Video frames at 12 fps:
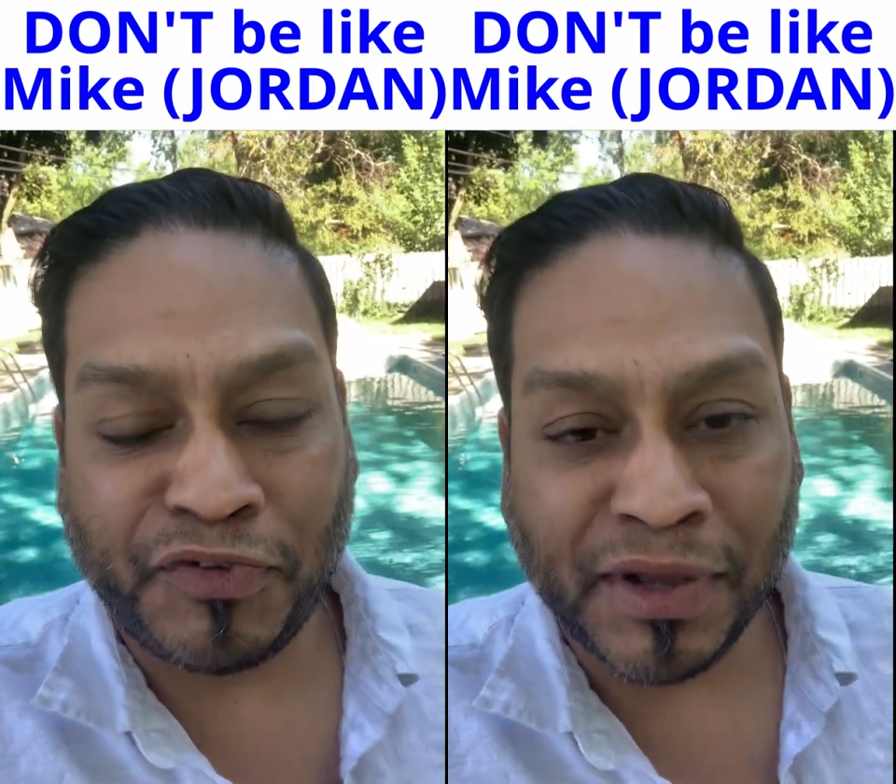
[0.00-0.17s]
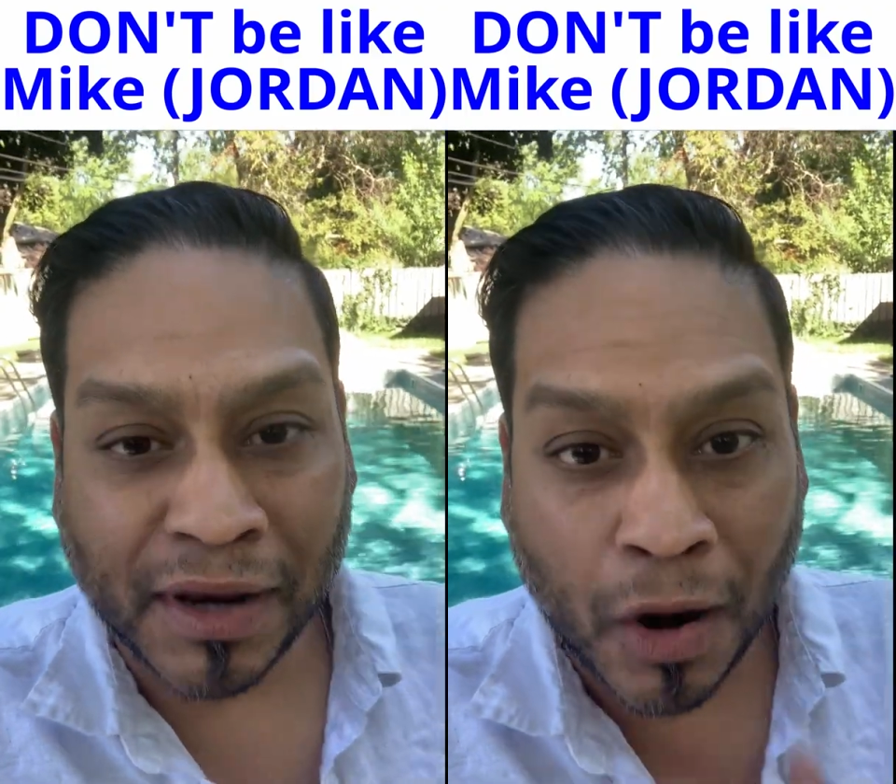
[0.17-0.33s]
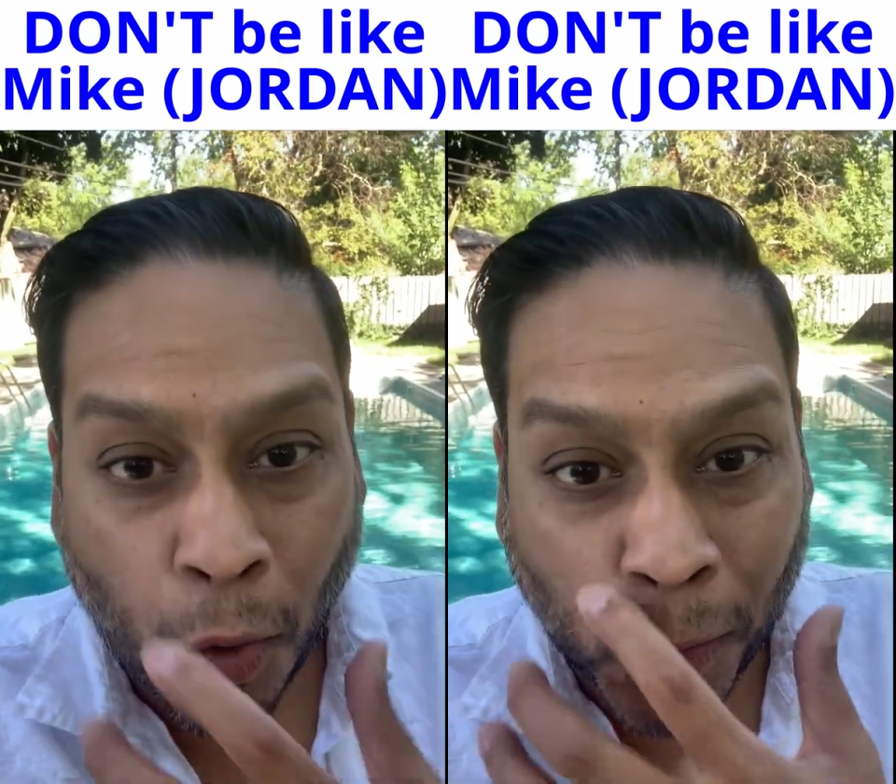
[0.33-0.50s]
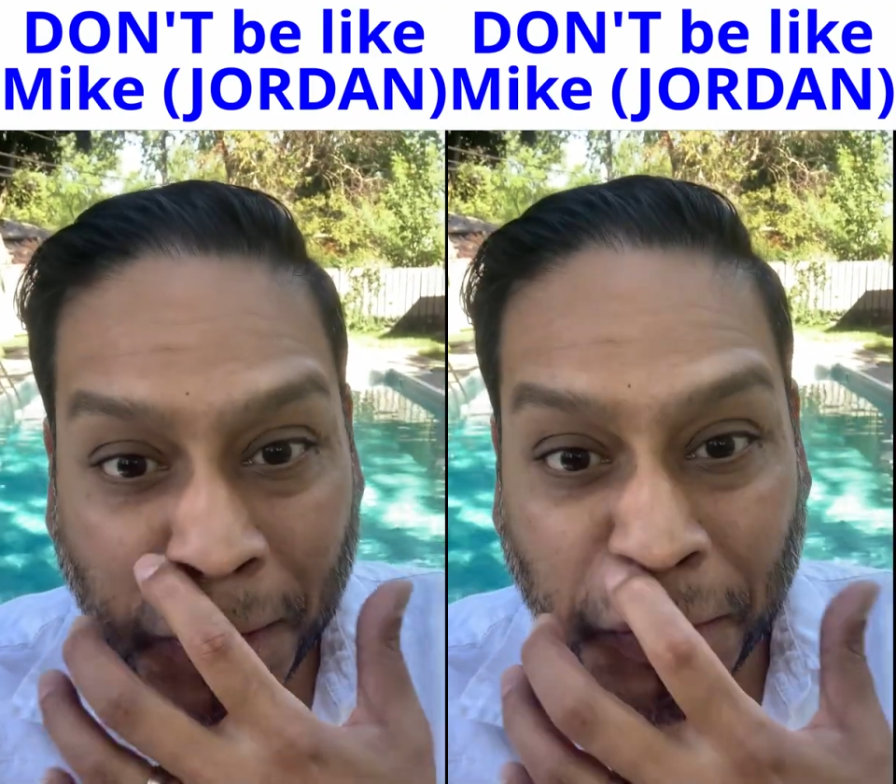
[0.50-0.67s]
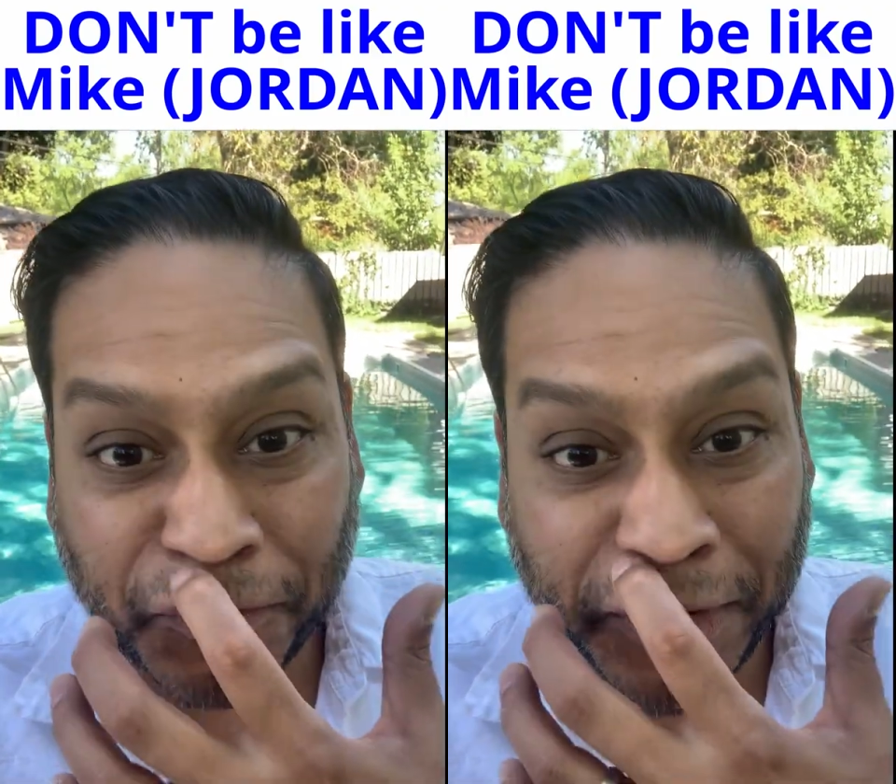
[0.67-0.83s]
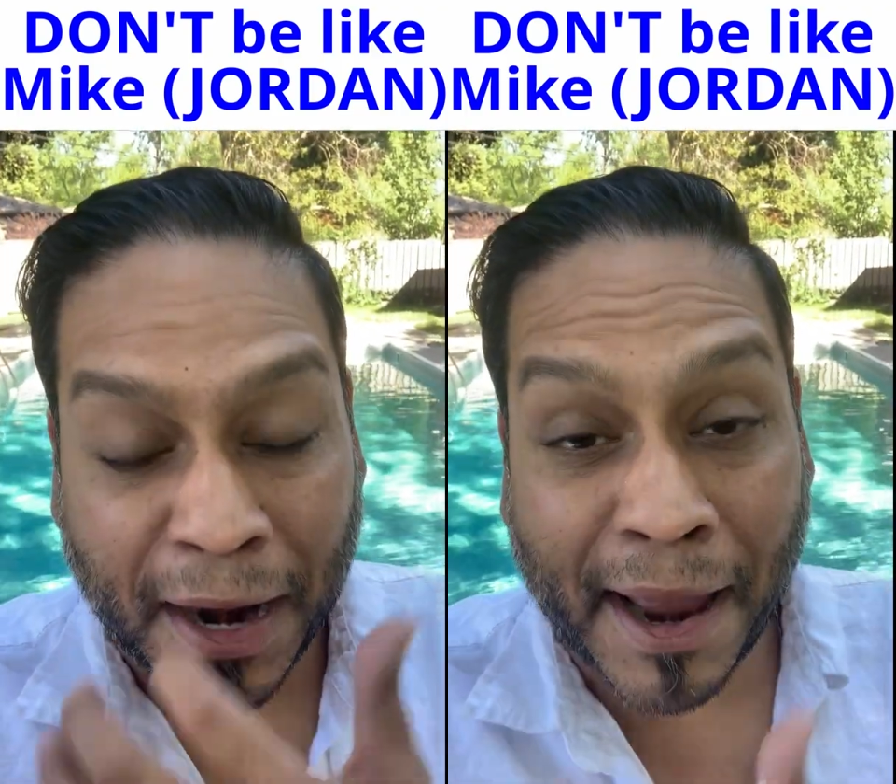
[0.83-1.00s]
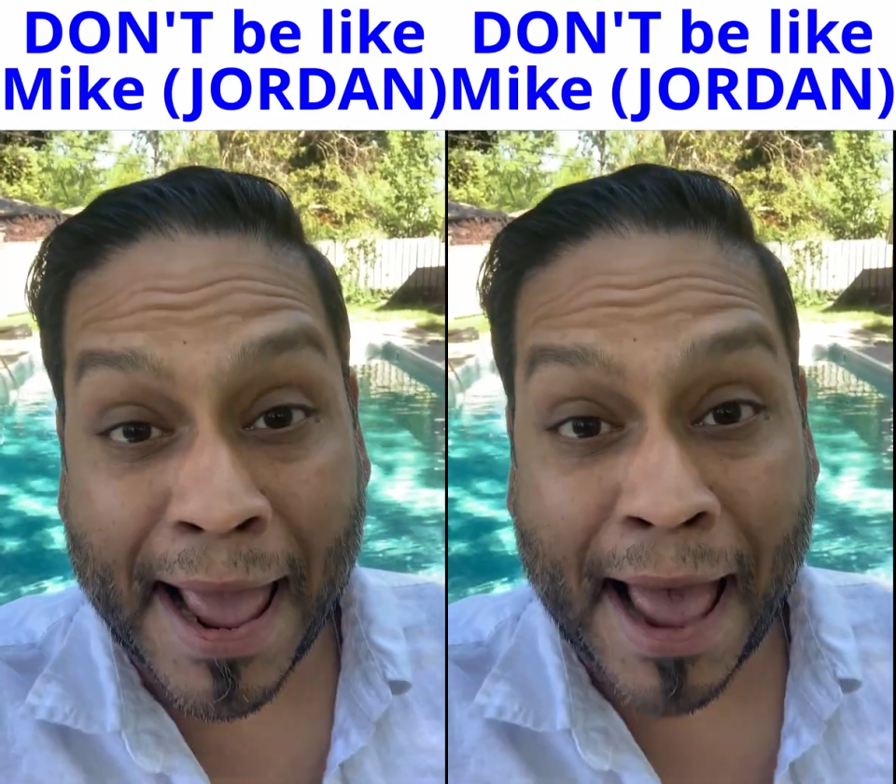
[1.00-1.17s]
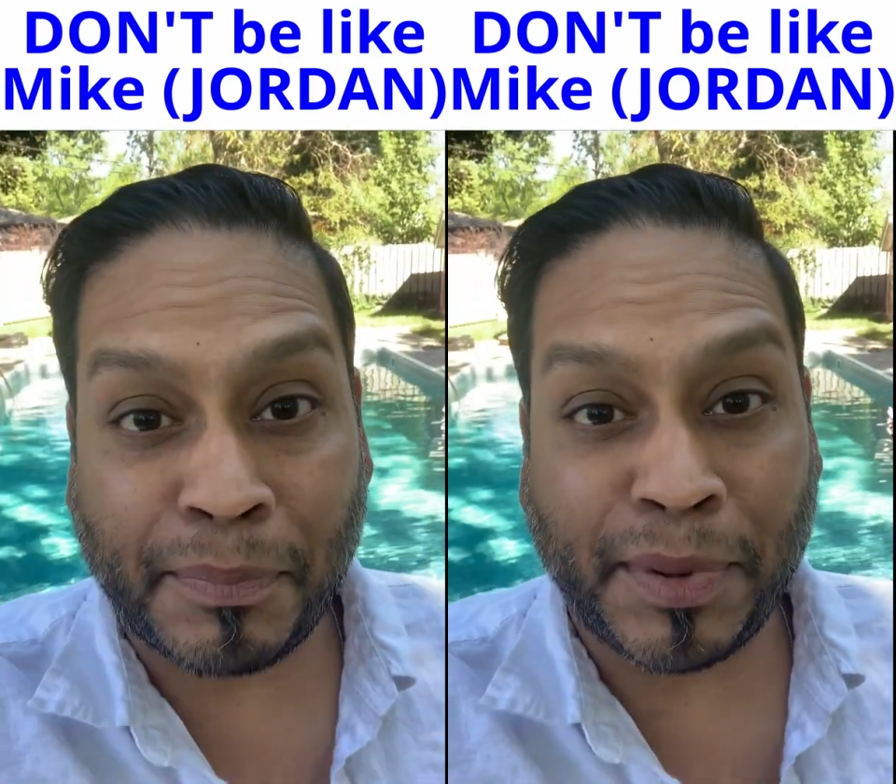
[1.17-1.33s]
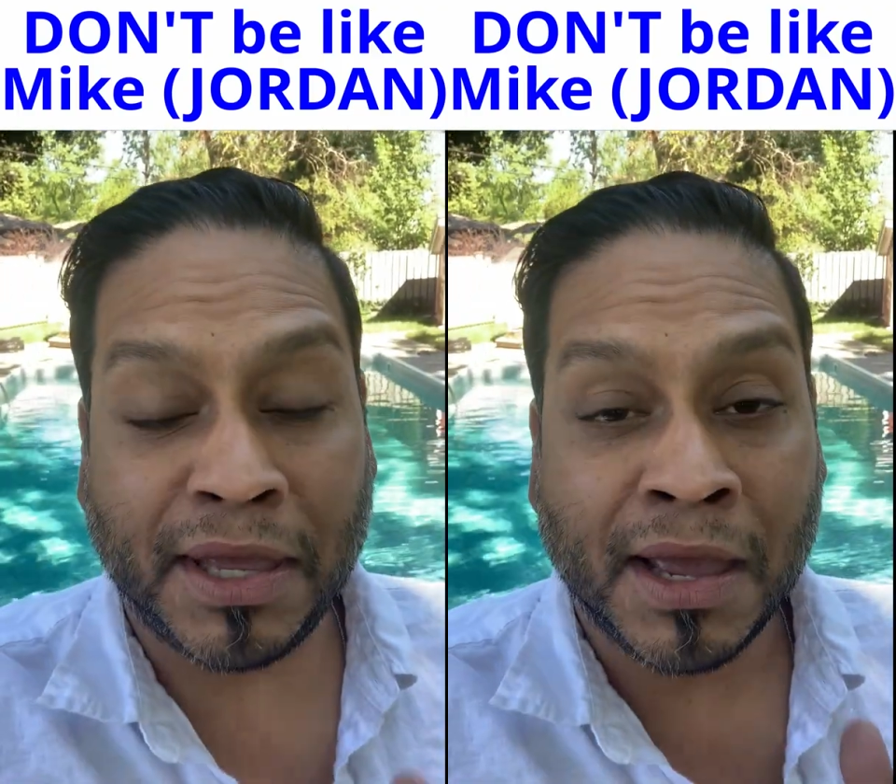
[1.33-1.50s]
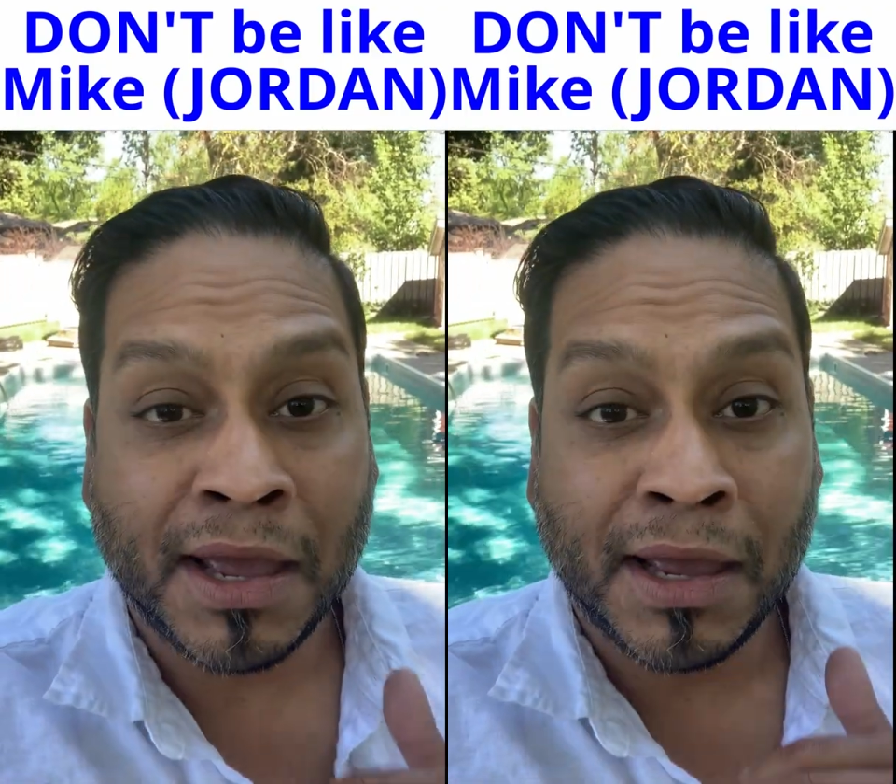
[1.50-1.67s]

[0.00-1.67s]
feel lonely, you feel unhappy,